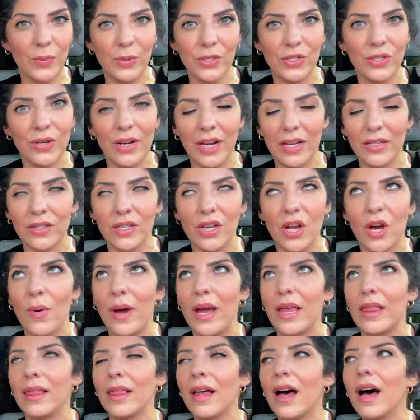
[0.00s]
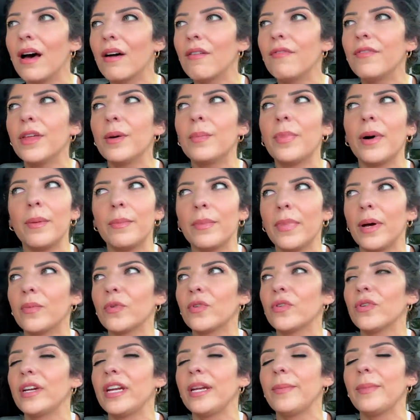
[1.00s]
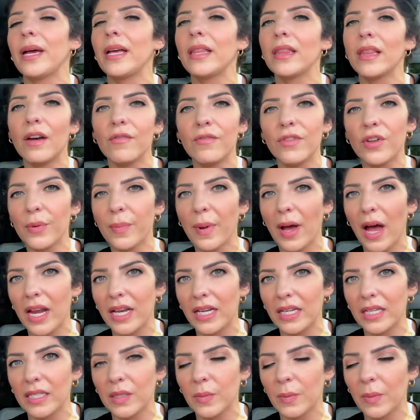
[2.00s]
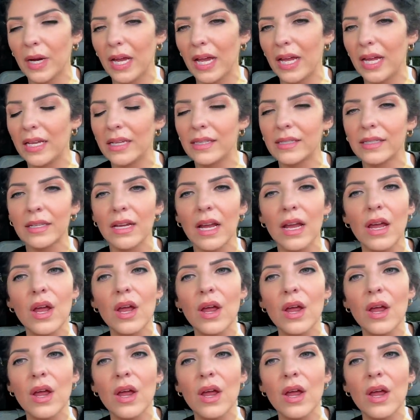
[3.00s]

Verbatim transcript: which you guys know I love the Bum Bum Cream. I love their body sprays.